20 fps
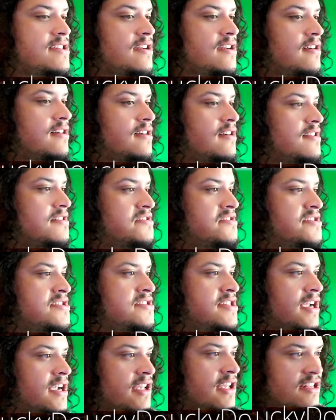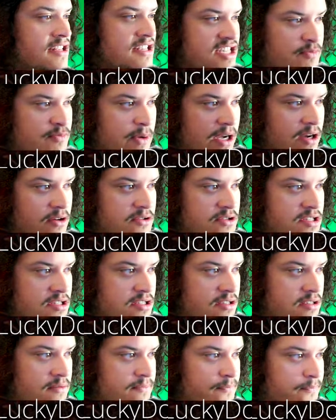a second
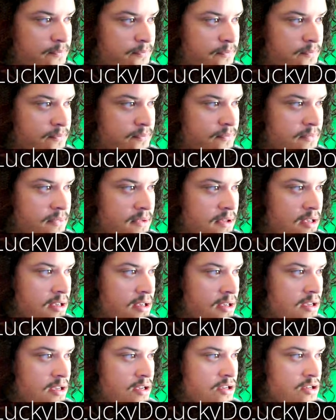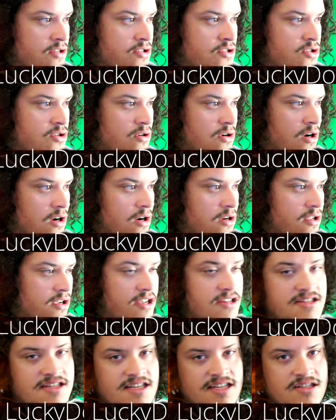spouse. Sir Otto,
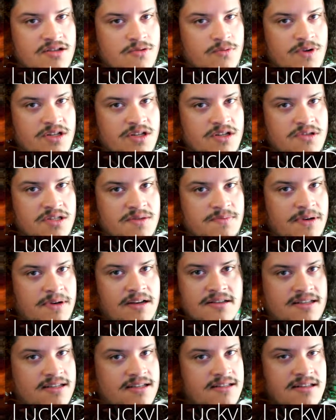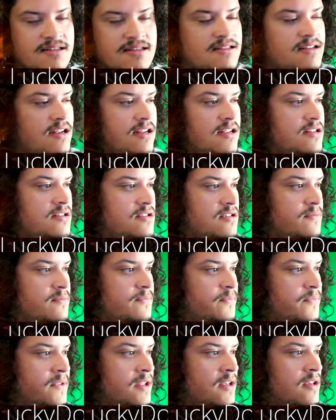because his original spouse he's just not into.
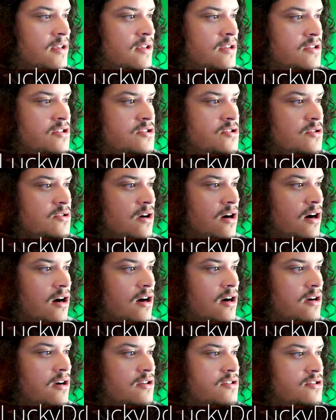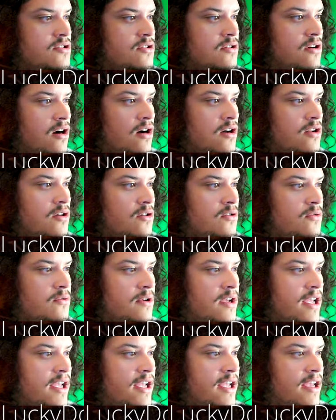Sir Sir
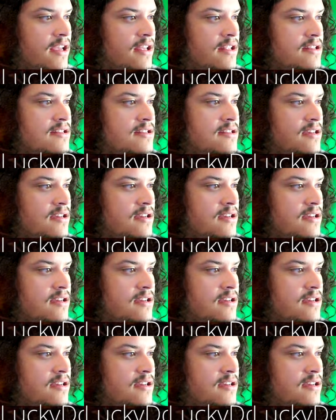Otto and